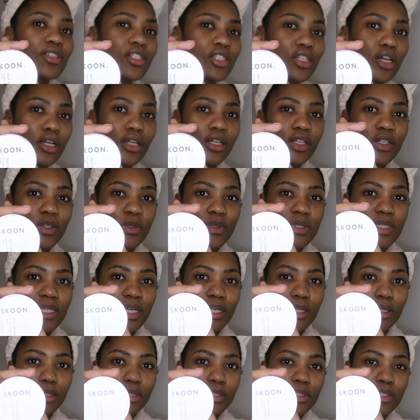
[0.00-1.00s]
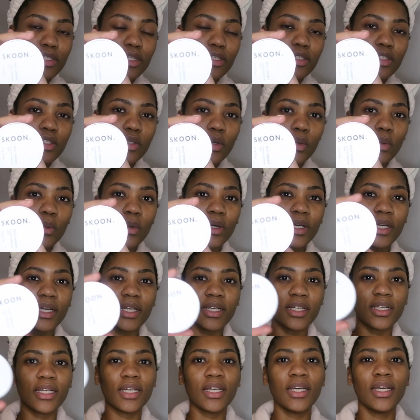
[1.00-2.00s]
started using this
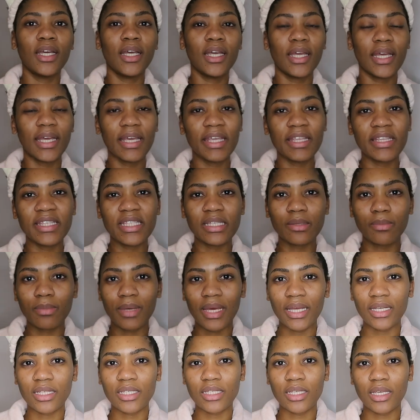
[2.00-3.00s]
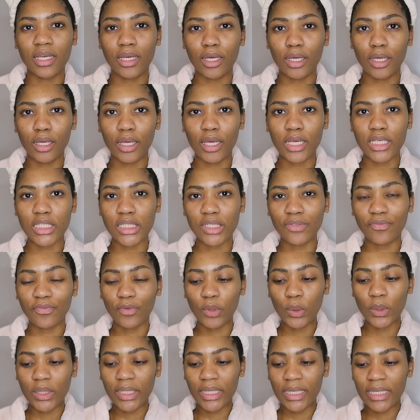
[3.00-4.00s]
Skoon Enzymatic
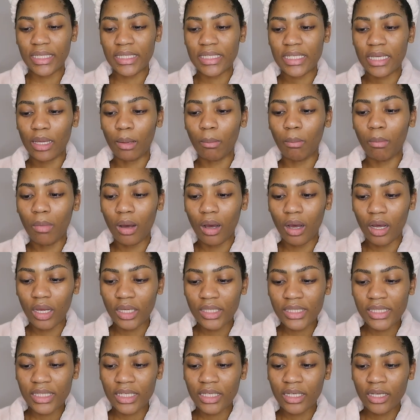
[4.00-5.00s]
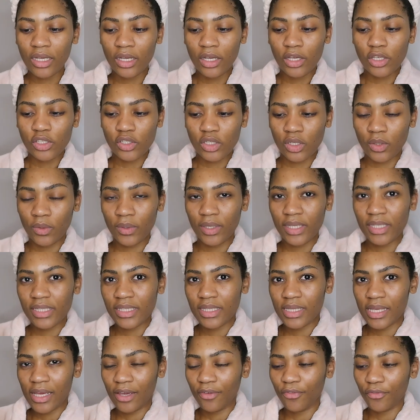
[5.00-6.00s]
exfoliating mask. So it's
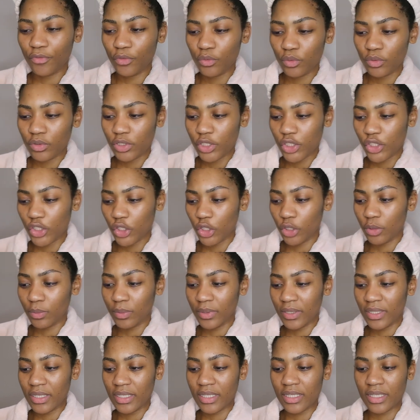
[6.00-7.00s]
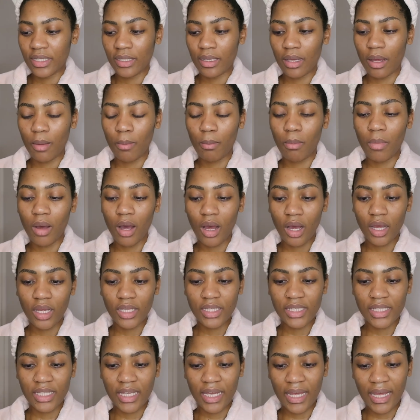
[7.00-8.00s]
the fruit sherbet
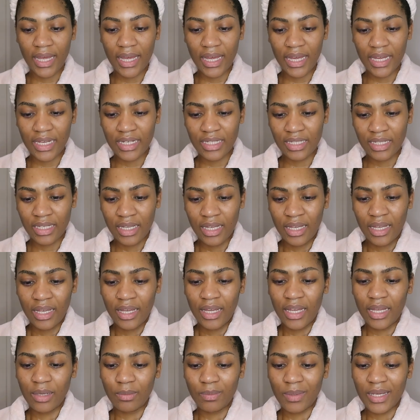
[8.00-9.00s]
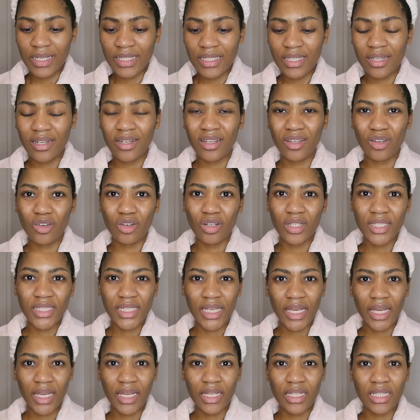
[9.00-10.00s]
mask and it basically
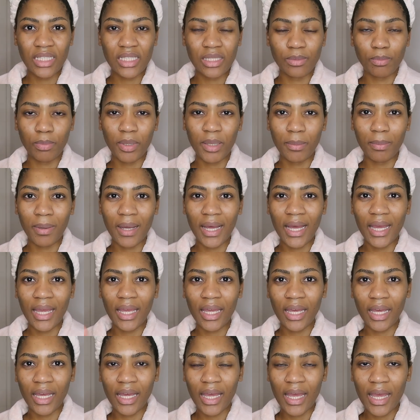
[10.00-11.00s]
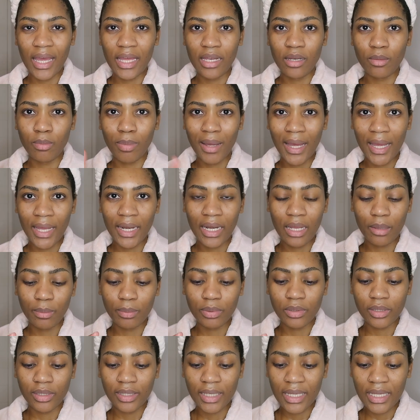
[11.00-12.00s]
contains papaya and
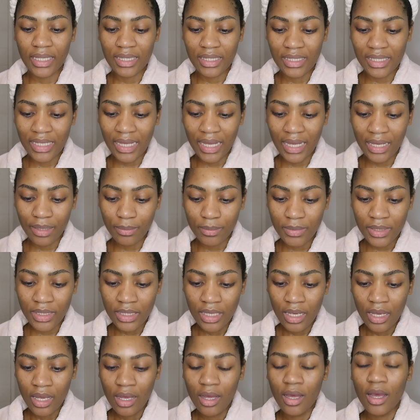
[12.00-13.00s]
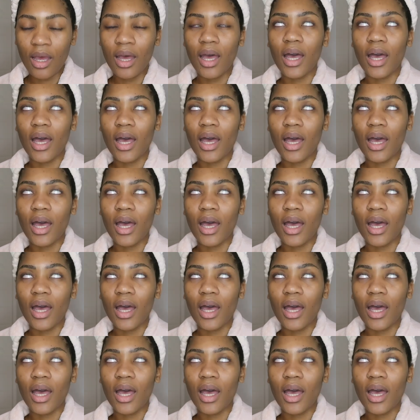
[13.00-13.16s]
pineapple enzymes.